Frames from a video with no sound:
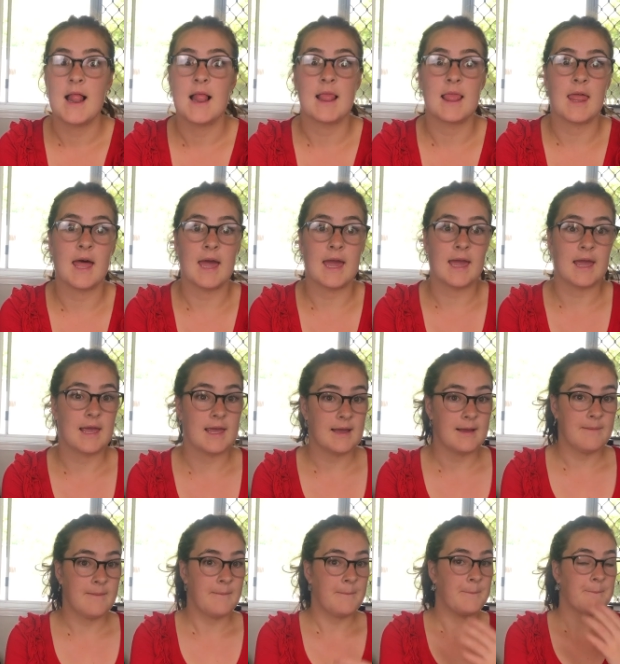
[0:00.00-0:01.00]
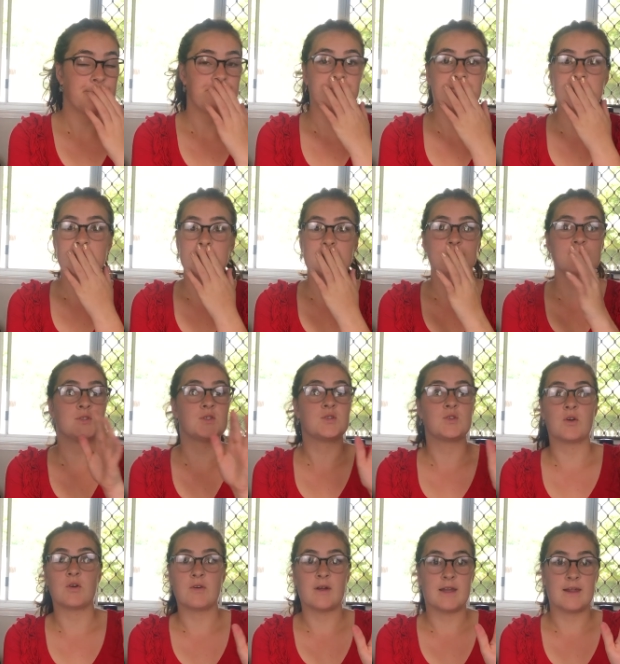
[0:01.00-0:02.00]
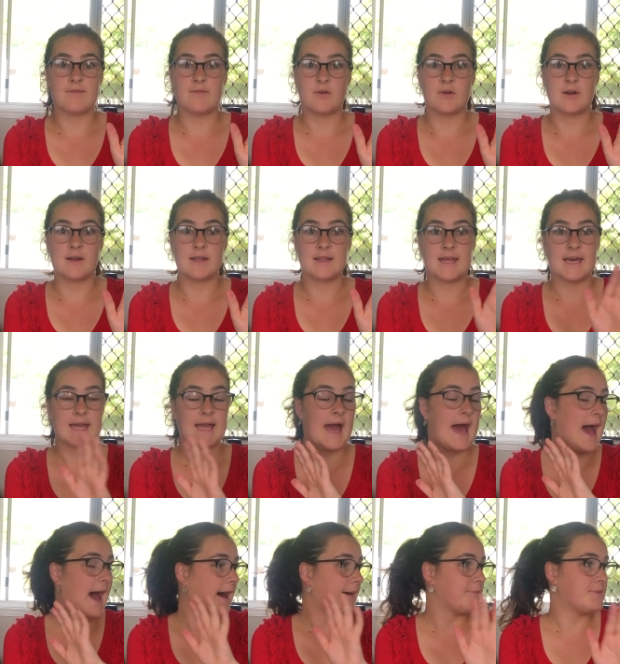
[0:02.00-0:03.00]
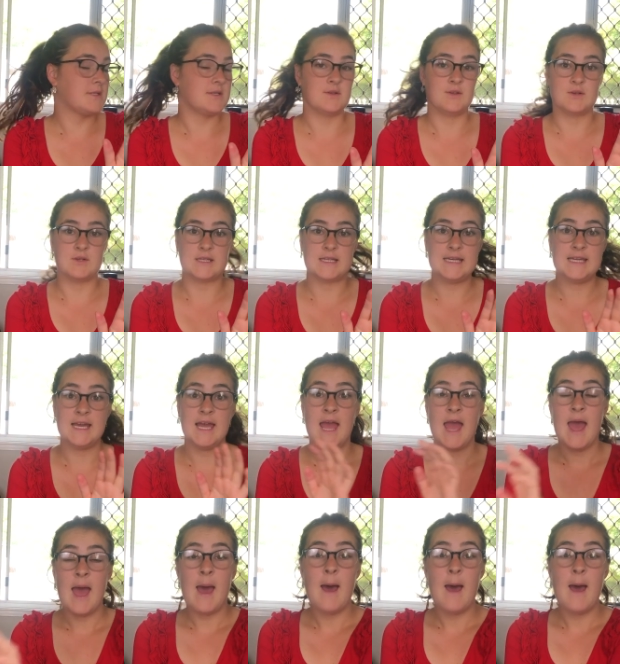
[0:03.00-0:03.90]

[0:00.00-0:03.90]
Like, I'm so ready for it, like, absolutely.